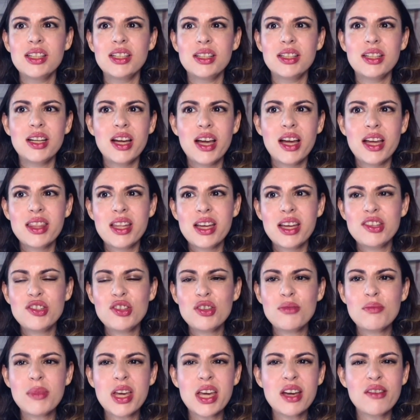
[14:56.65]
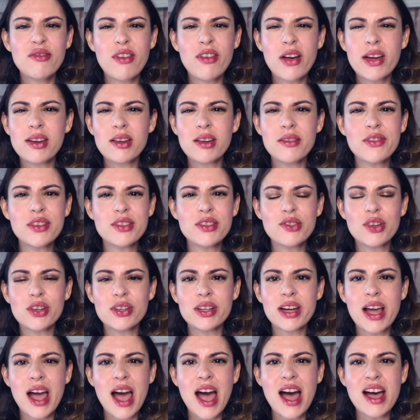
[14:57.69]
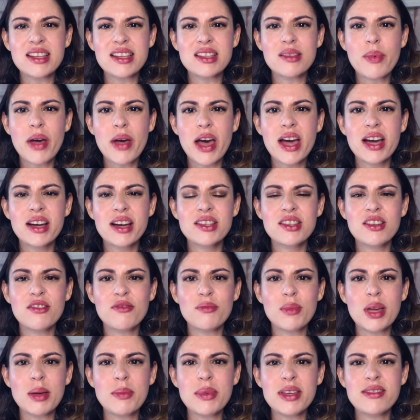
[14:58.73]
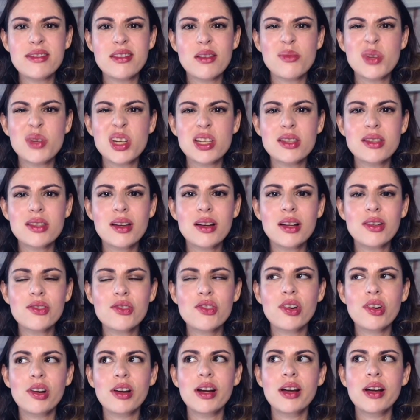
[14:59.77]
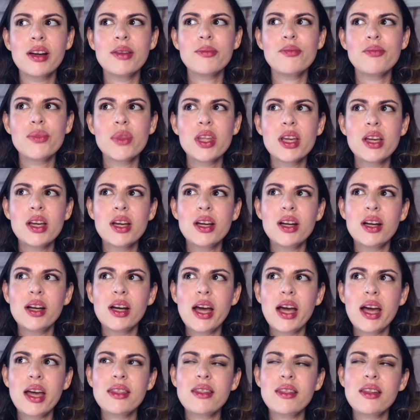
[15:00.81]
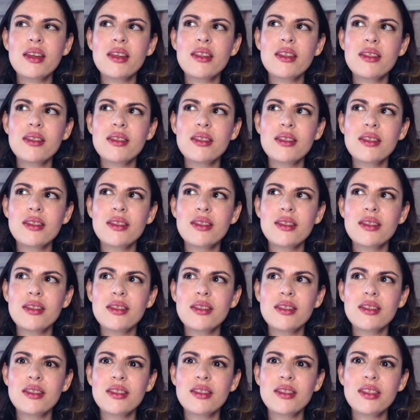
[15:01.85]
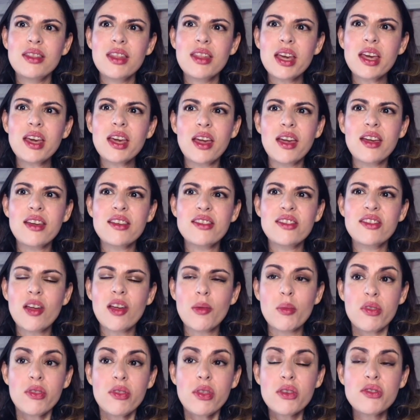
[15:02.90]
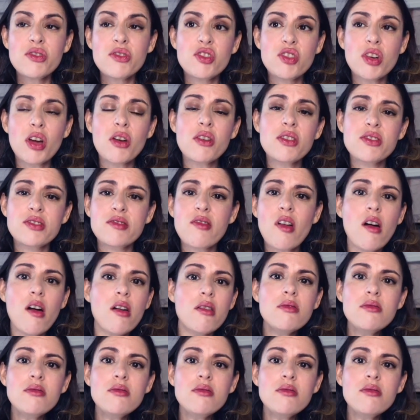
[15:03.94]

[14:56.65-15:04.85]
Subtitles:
and they do make fun of a certain aspect of maybe somebody's culture. And the thing is, some of those jokes, though,